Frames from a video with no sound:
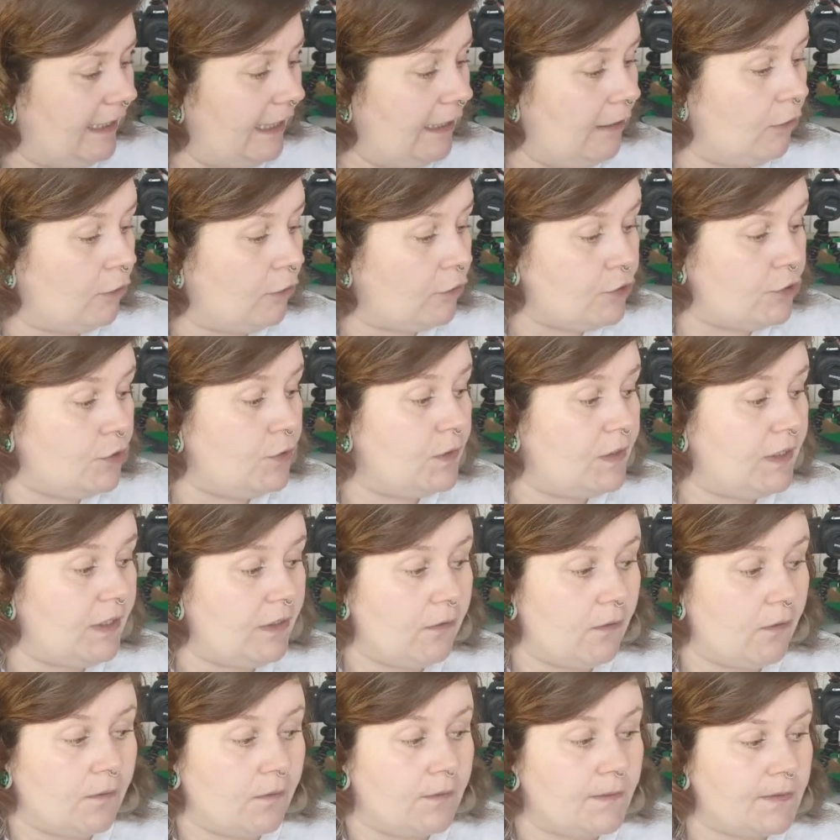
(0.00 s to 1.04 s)
They look juicy
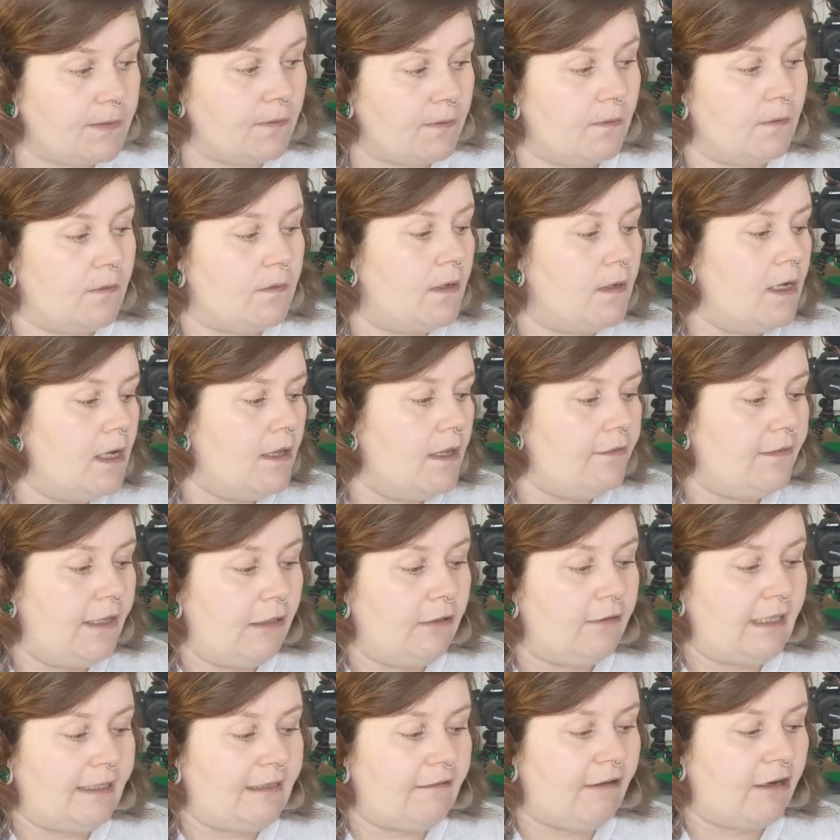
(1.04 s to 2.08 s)
though, so they
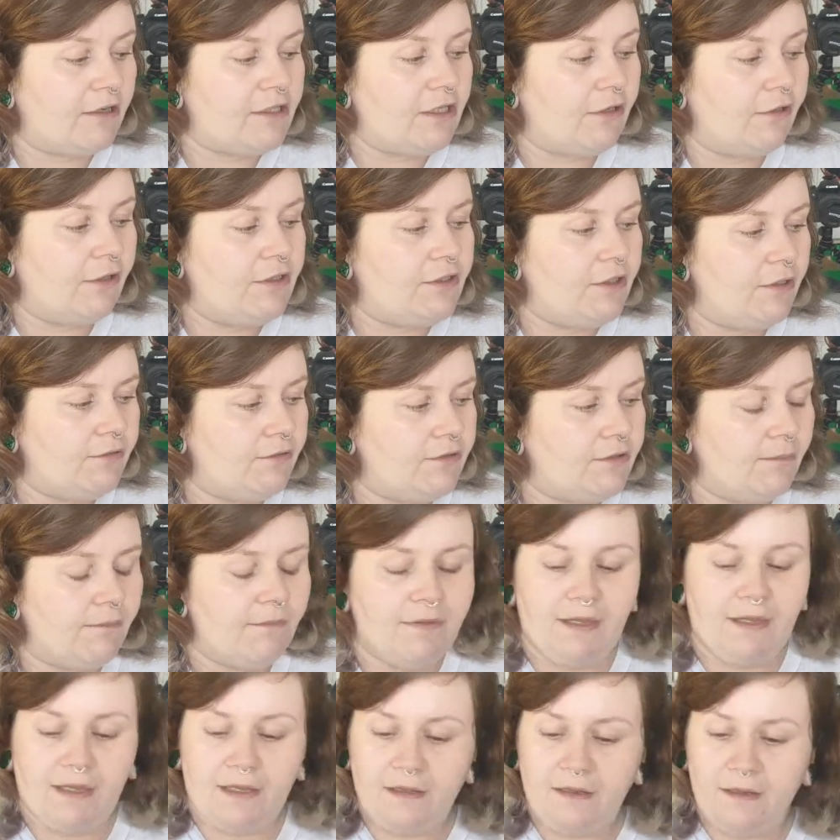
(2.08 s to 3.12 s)
look like they're actually going to do
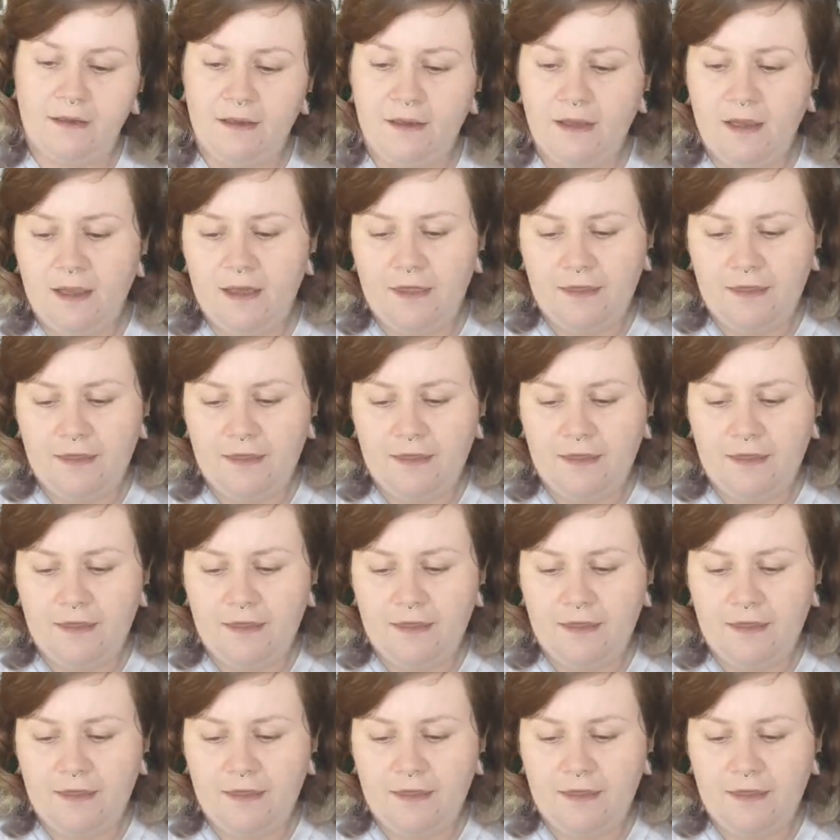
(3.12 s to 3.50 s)
something.